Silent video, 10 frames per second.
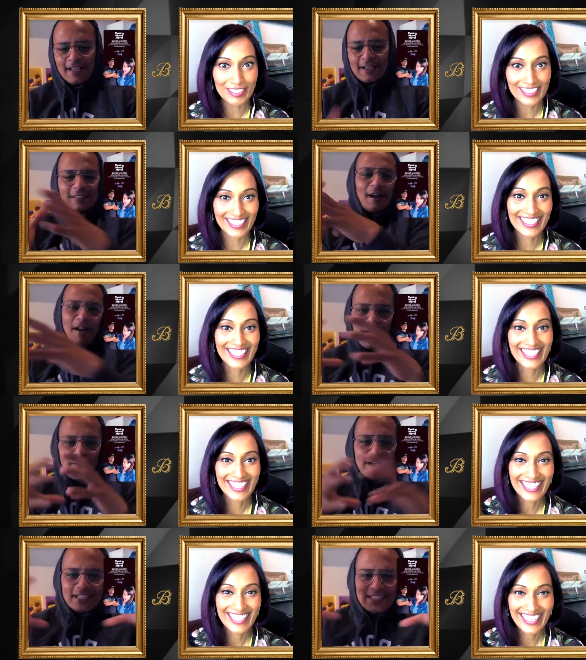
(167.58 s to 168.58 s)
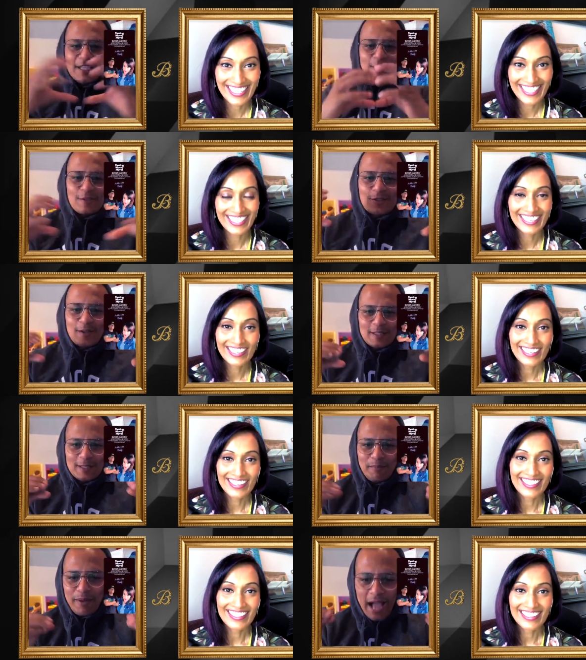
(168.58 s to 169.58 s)
Speaker 1: I,
Speaker 2: I want to deconstruct the
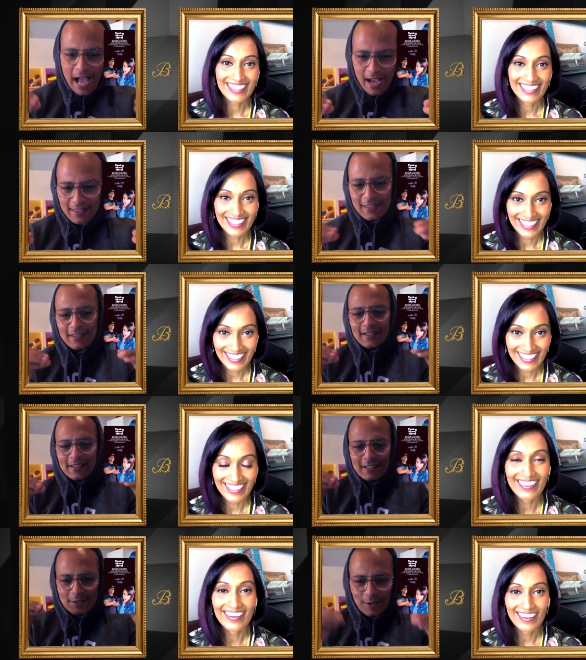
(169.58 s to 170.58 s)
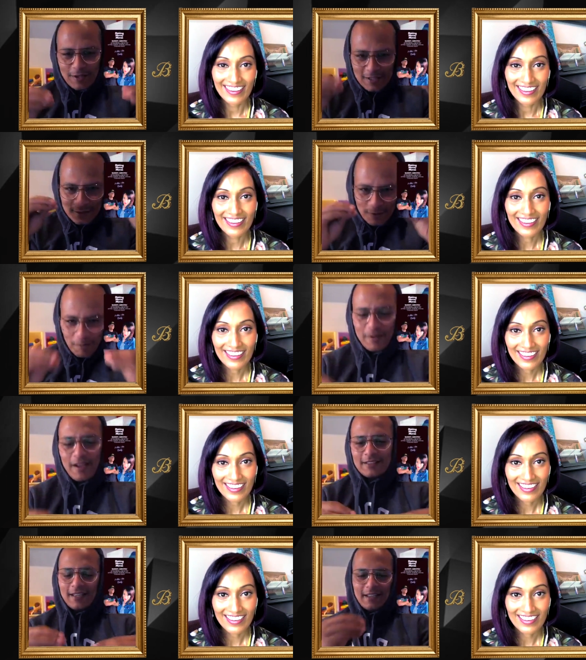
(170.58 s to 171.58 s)
path that took us to where we are
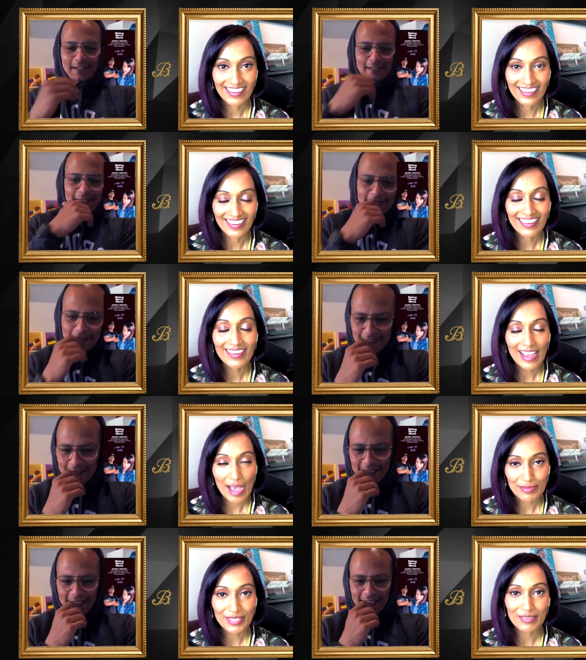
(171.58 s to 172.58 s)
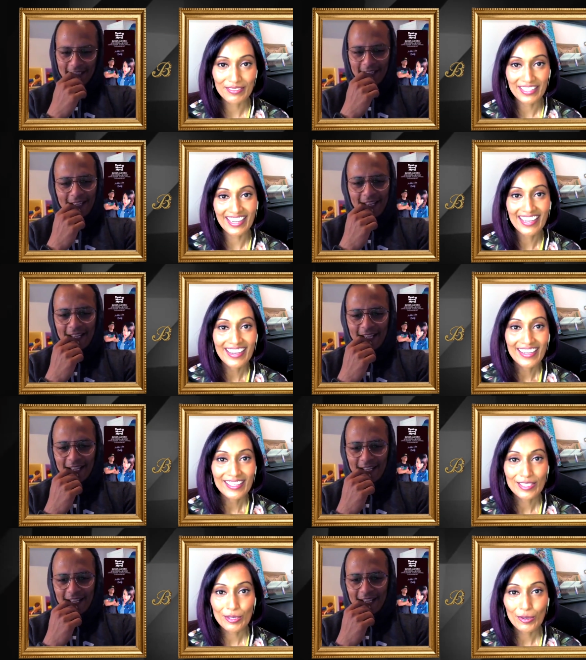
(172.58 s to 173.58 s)
today.
Speaker 1: Absolutely.
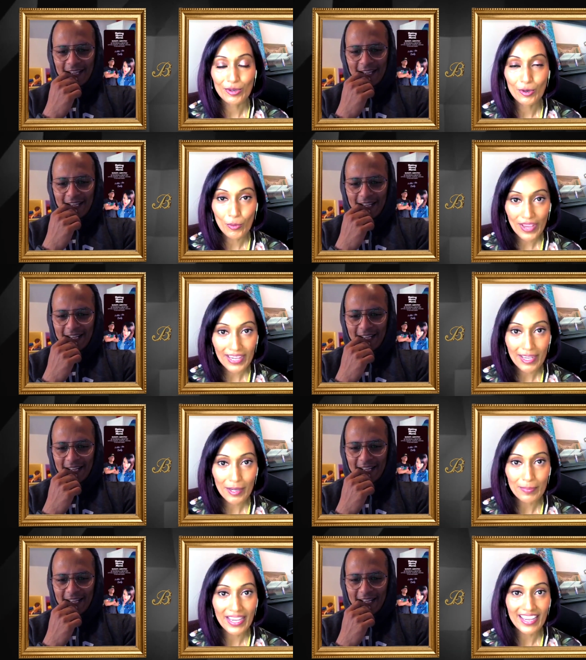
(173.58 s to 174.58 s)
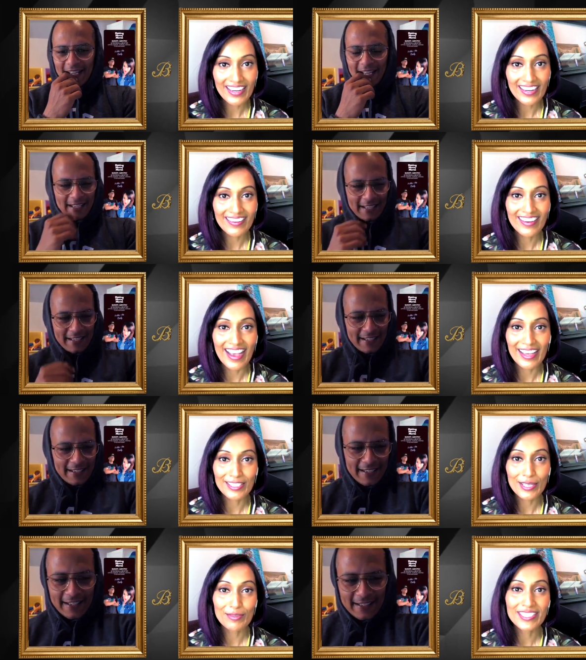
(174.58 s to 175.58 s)
So, growing up in a, as I
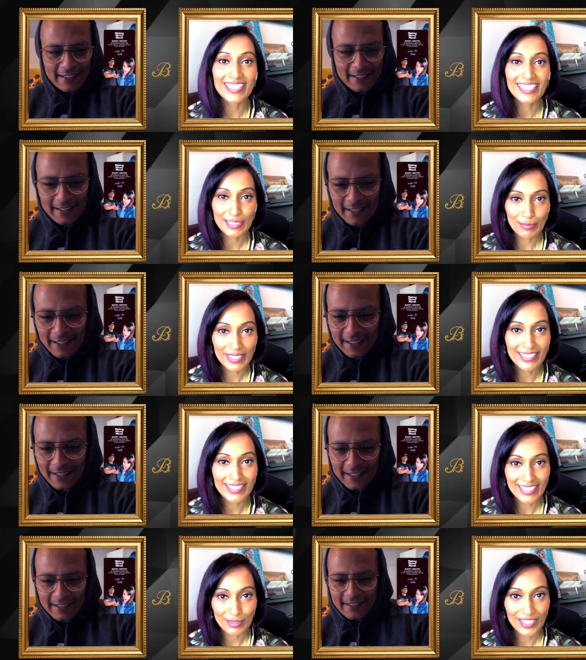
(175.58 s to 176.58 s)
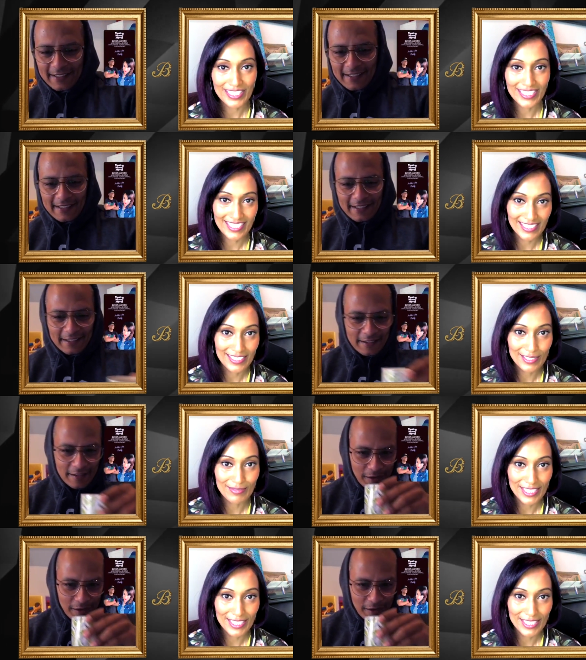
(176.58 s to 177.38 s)
would say, a typical South Asian conservative